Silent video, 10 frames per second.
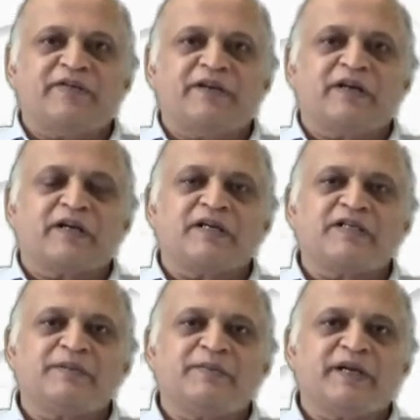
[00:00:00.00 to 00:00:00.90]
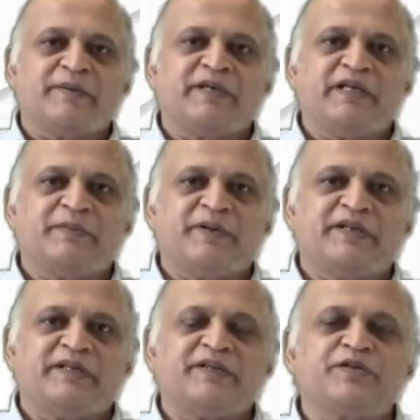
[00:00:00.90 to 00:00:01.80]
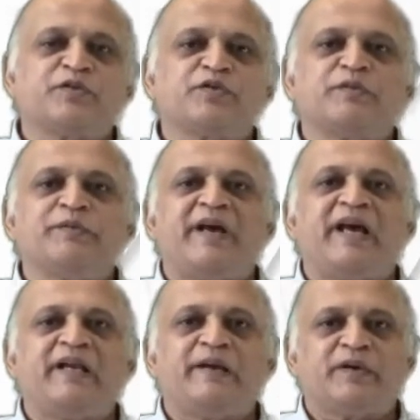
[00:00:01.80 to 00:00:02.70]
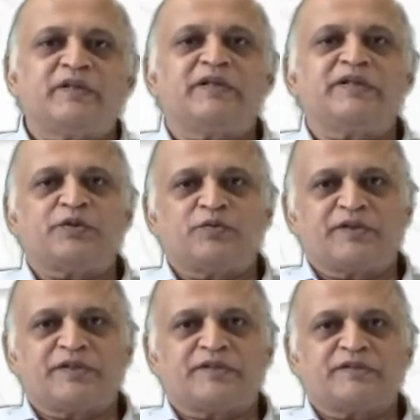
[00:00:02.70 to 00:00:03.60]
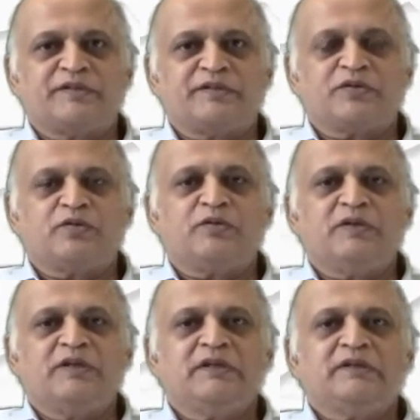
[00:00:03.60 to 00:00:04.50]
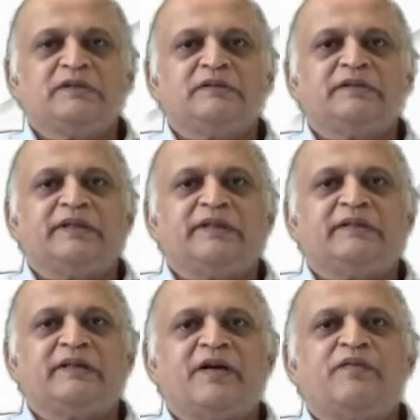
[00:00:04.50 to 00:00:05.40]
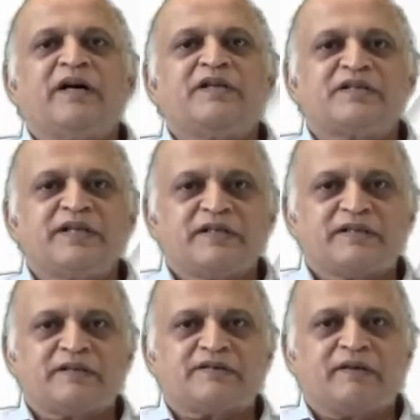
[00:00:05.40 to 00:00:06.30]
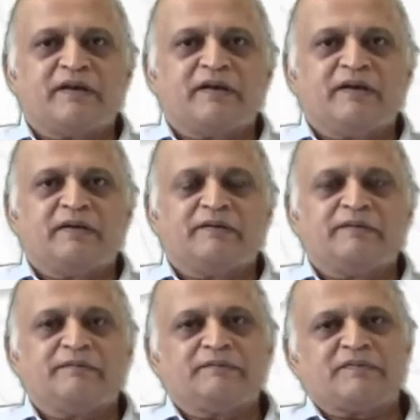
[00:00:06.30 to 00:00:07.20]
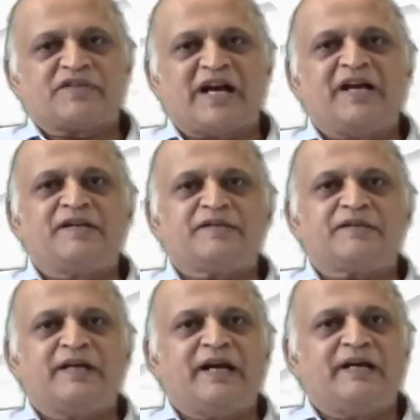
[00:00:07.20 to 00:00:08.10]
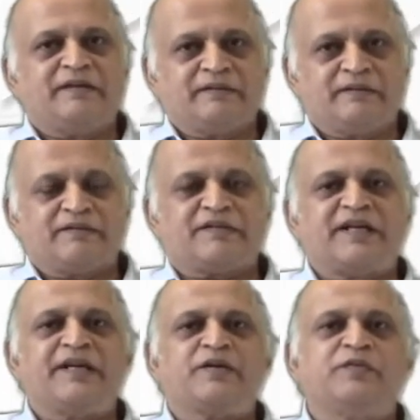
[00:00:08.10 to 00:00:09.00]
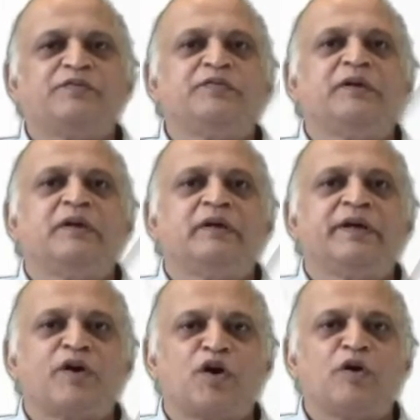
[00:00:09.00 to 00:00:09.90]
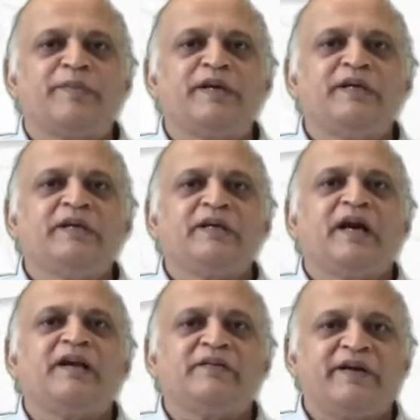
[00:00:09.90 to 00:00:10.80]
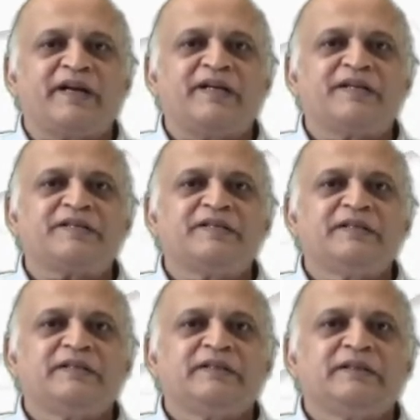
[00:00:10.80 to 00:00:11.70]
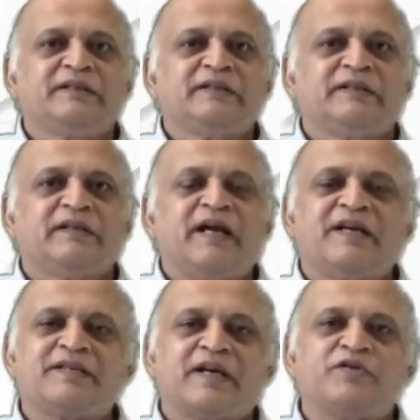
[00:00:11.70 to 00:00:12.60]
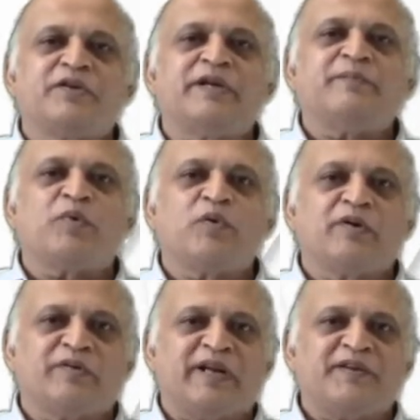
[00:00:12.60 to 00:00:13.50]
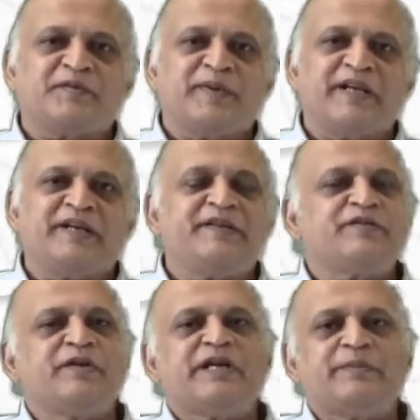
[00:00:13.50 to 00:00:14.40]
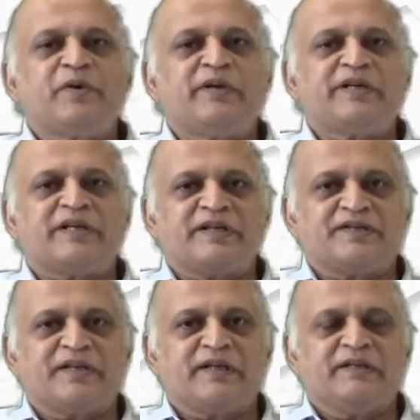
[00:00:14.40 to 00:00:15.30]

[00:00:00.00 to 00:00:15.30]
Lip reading: when our country became independent, this used to be barely about 32 years. So the advancing science and state of economy and awareness has actually improved our lifespan, and this will keep on increasing.